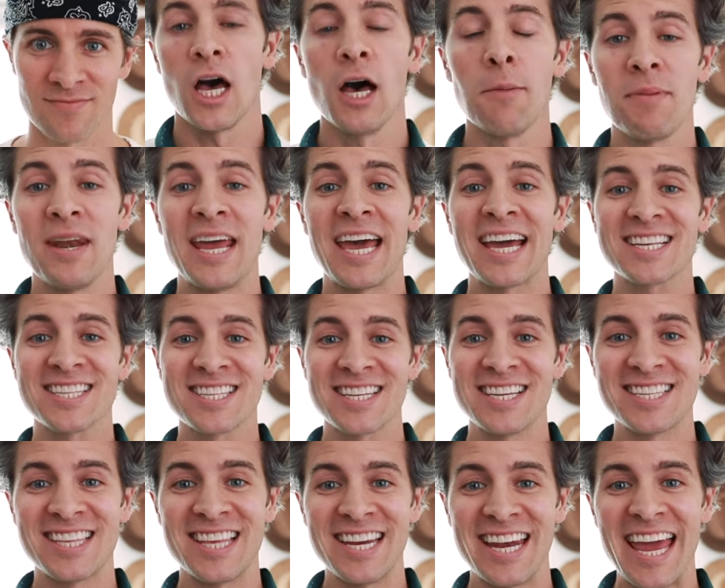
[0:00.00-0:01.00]
Up next
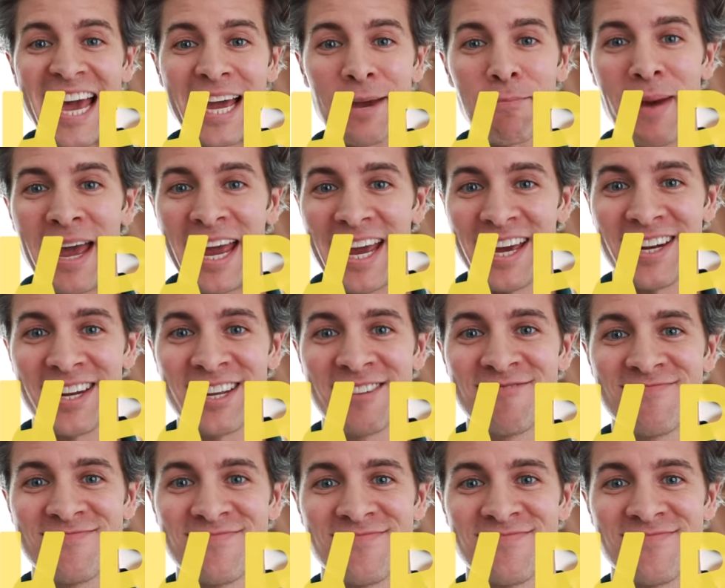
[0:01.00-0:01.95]
is the neckband.